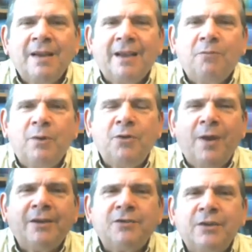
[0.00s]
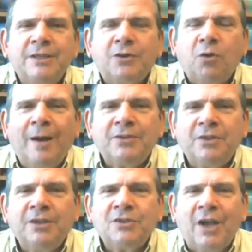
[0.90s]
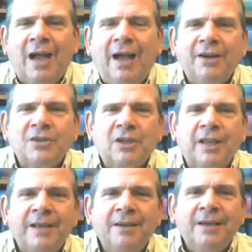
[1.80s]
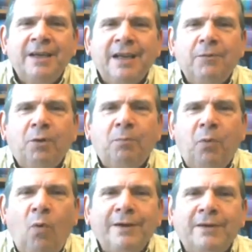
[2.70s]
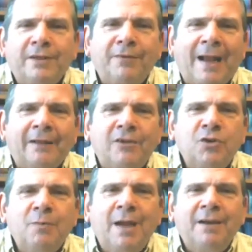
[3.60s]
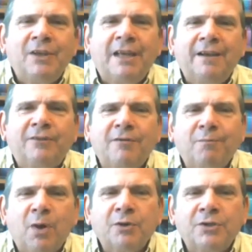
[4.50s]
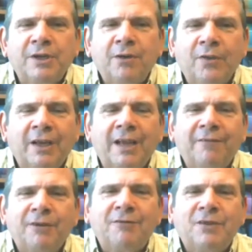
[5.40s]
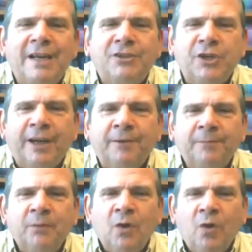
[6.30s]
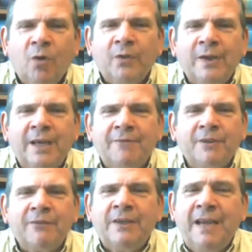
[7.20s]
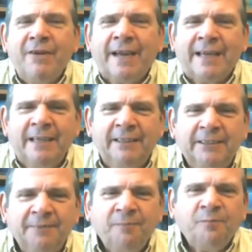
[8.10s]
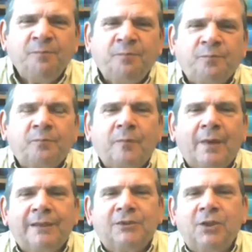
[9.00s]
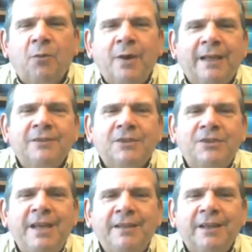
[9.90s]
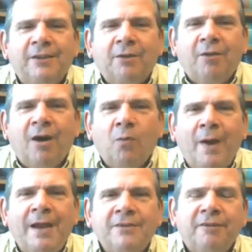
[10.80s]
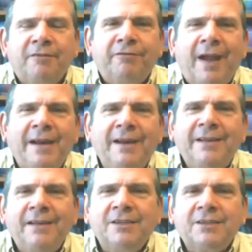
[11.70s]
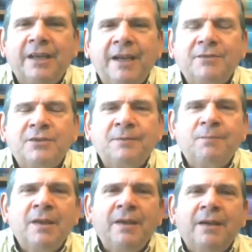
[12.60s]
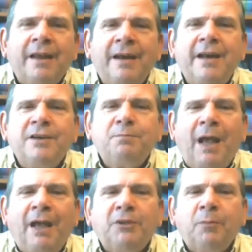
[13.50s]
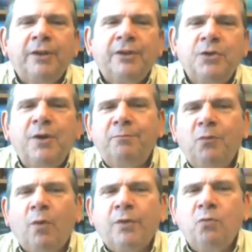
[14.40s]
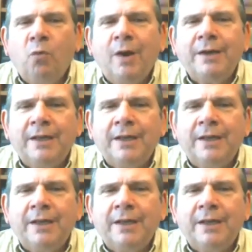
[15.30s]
And when you answer these questions honestly, it will point to the fact that you may have the gift of mercy or the gift of teaching or the gift of giving. And so we can see that there are ways of finding these gifts, and it is possible that you have more than one